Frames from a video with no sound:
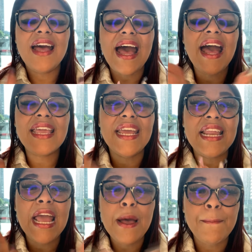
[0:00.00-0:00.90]
I can
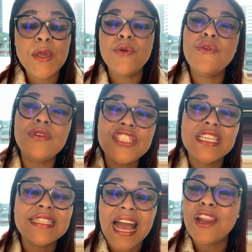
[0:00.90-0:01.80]
help you. You
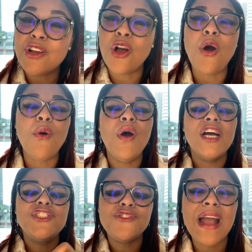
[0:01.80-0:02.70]
just got to go
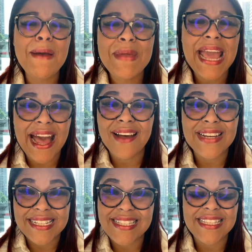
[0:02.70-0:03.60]
try me out
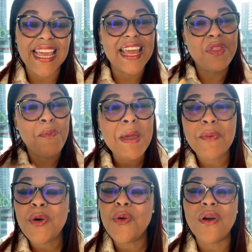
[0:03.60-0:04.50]
and see. And the
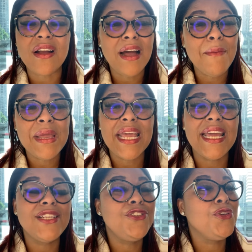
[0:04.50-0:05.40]
people who are coming
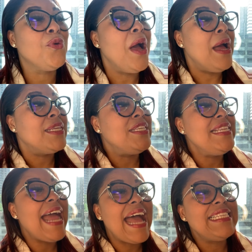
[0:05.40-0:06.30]
into
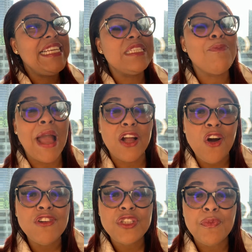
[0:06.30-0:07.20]
not just my
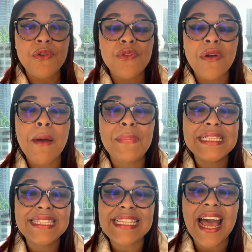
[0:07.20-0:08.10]
coaching program, but
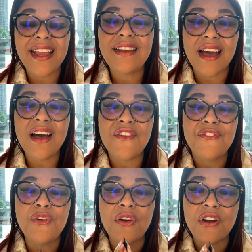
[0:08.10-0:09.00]
sign up
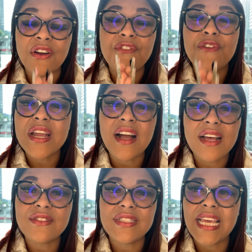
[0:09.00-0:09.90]
for free
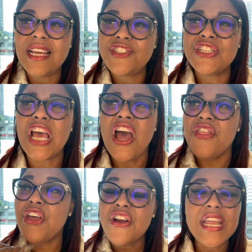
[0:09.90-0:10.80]
consultations,
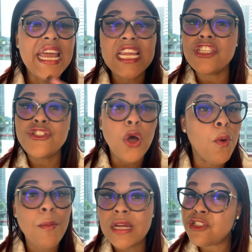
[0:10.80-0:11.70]
they're getting so
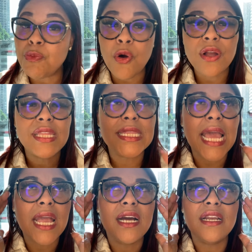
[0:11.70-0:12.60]
much more than
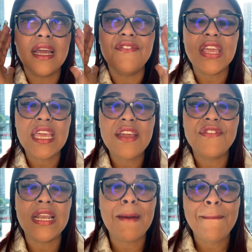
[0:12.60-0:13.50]
they could have
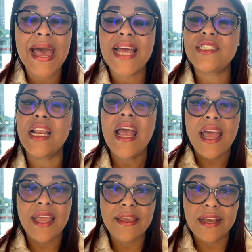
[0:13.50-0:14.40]
even imagined.
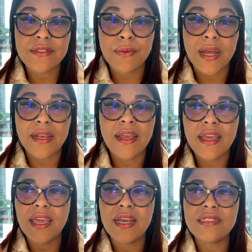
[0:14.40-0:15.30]
And guess what?
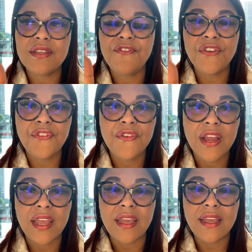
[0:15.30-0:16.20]
It's for
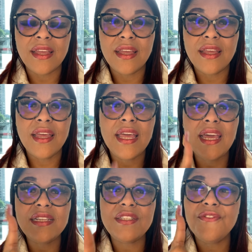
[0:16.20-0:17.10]
free.
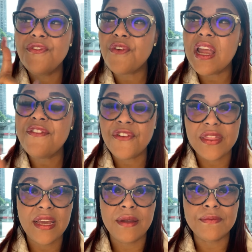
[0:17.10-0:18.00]
It's free for
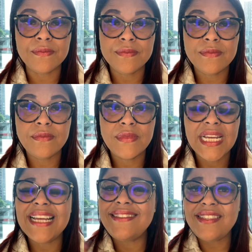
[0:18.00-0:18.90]
them.
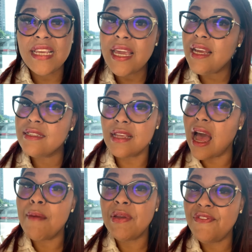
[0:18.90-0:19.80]
It's seeds
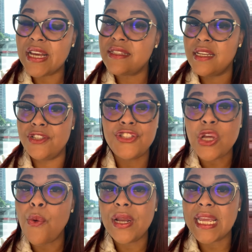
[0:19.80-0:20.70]
I'm investing in
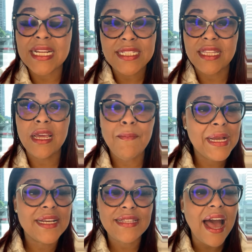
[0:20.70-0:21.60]
sowing into them
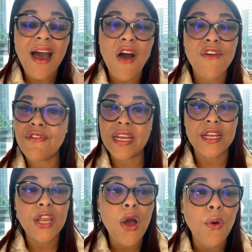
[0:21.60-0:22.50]
because I already
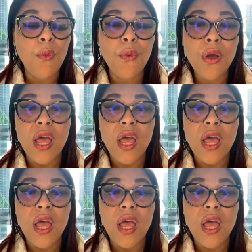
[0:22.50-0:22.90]
know.